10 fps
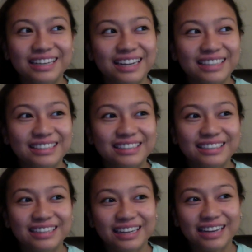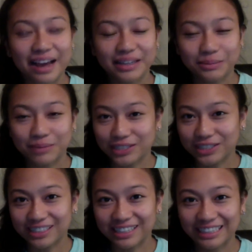I didn't get as much
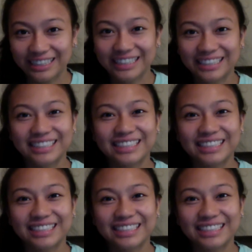studying